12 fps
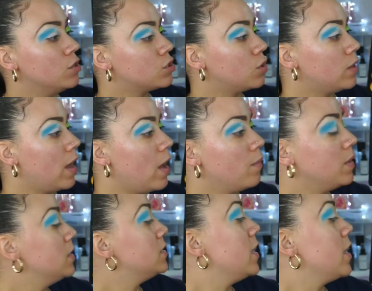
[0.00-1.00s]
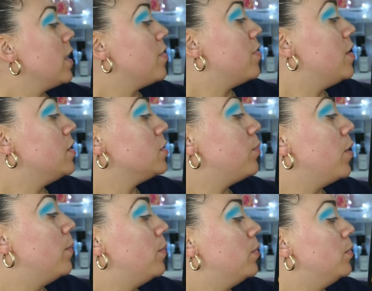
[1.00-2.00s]
So now I'm going to take this
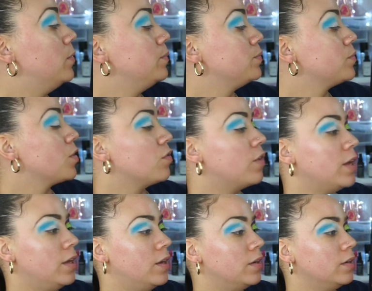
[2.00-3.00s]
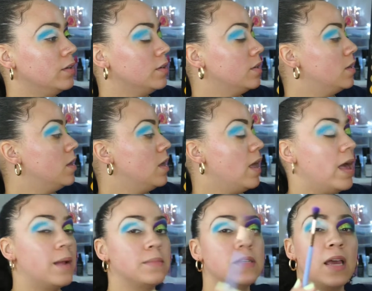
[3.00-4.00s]
purple right here,
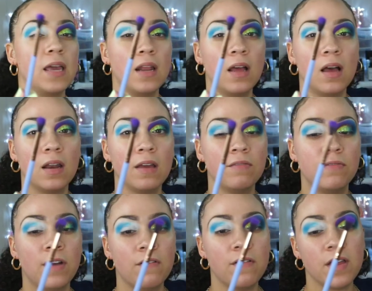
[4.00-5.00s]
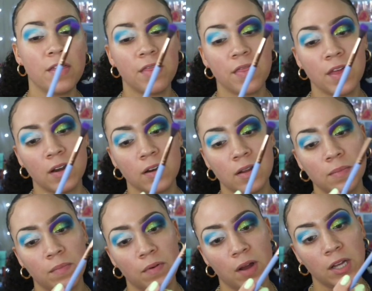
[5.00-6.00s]
And I'm taking it on a very thin
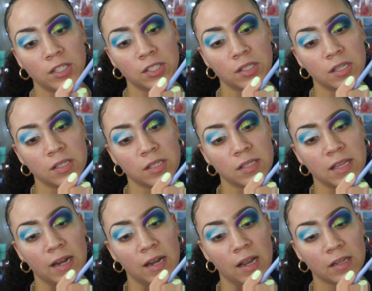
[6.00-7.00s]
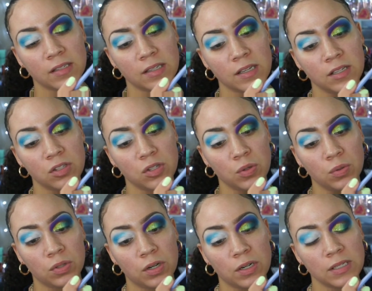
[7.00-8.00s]
brush. This is the Luxie
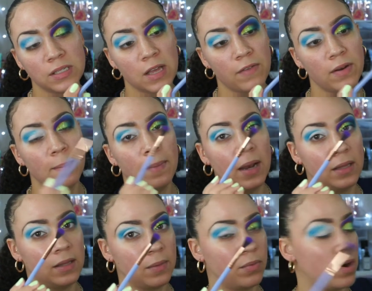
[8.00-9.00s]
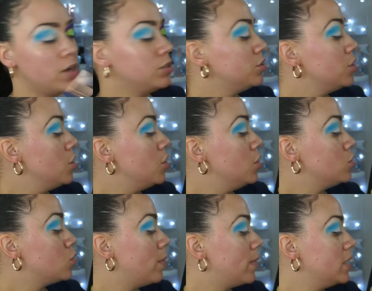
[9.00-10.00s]
237 blending brush.
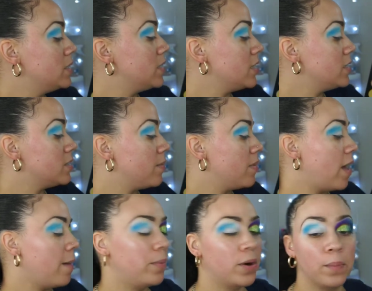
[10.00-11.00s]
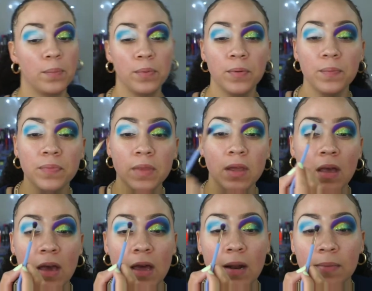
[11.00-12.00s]
So I'm going to take some of that purple,
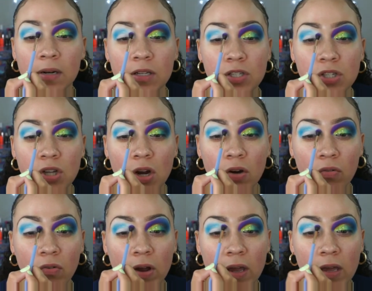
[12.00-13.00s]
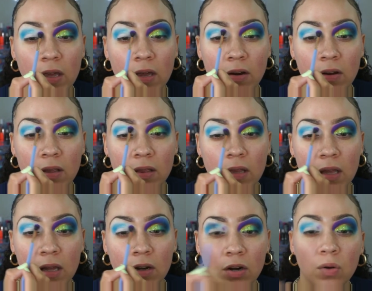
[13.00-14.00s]
and I'm going to start right here in the
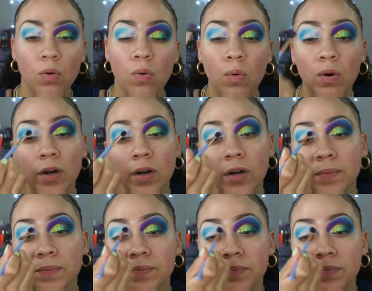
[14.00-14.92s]
inner corner.